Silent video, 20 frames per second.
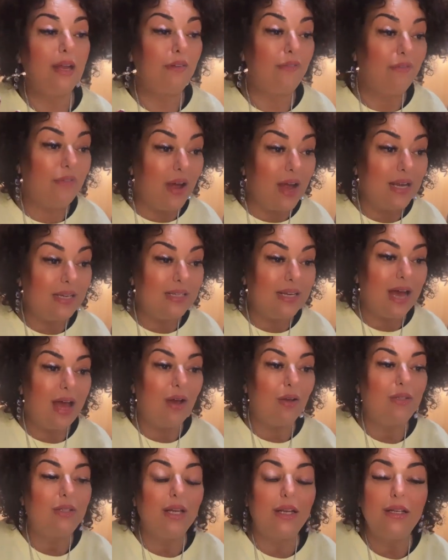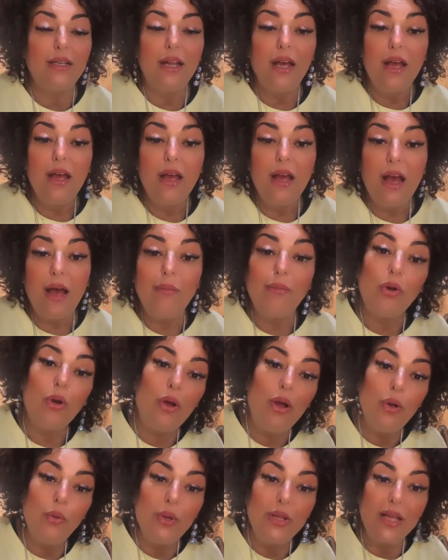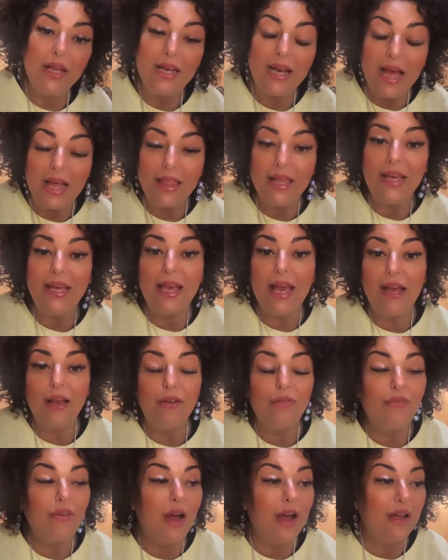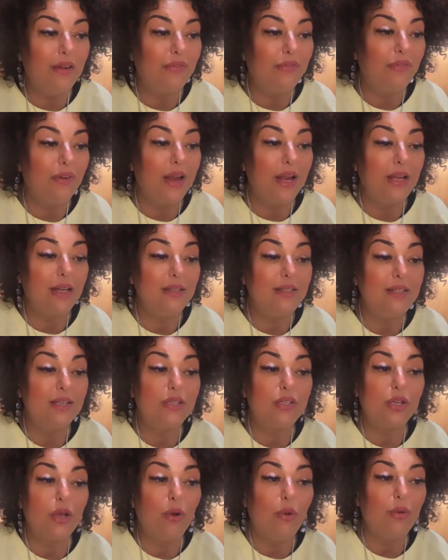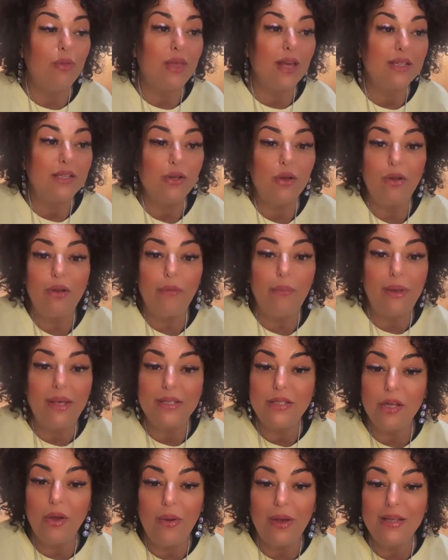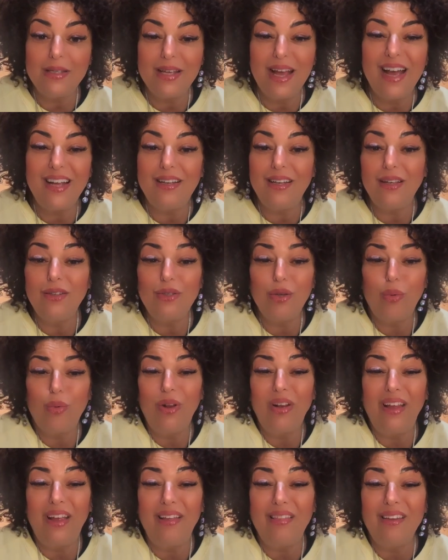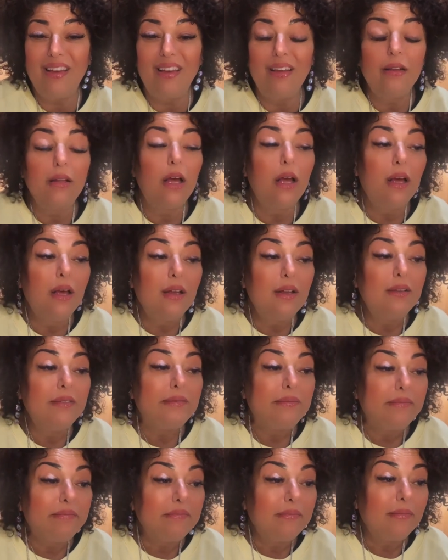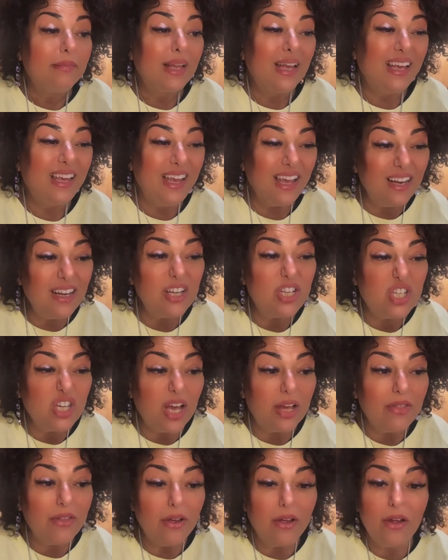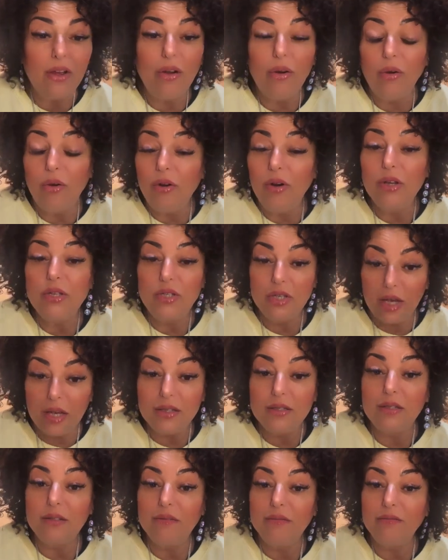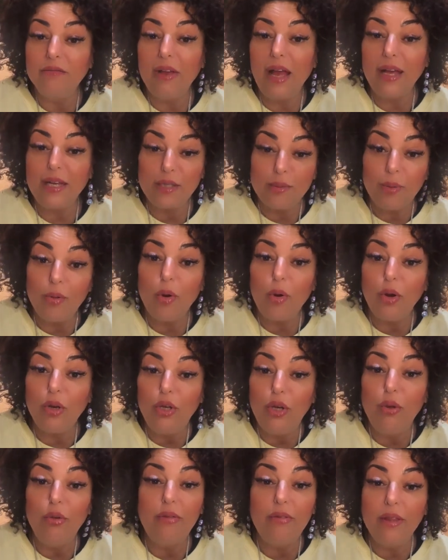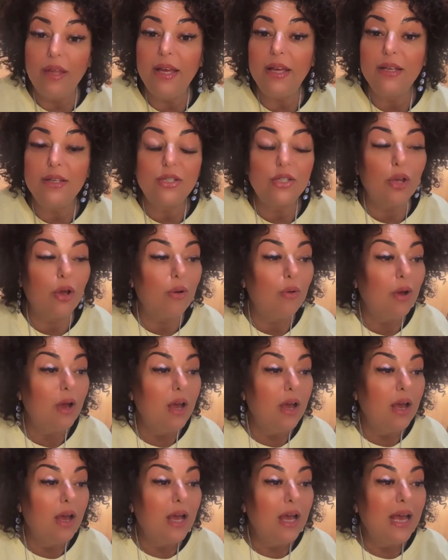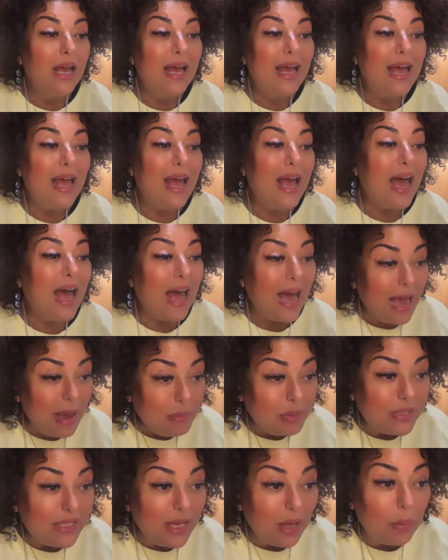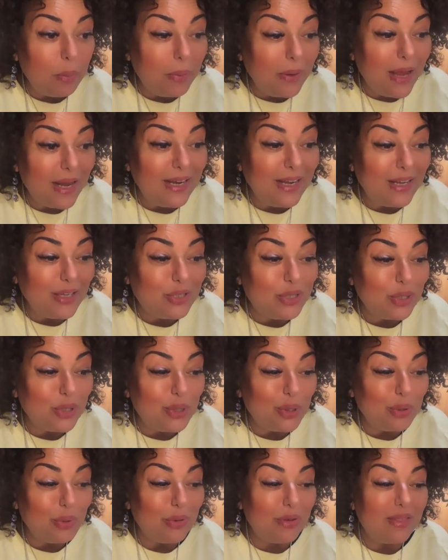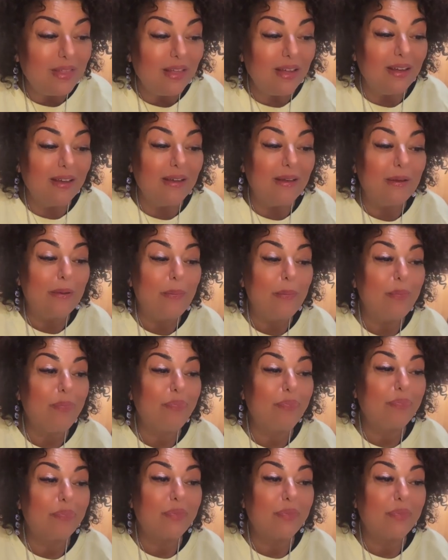and find out. And I'm going with another Yang Fire friend, so that's going to be so exciting. So we'll either kill each other or just explore new things. So I'm still planning to do the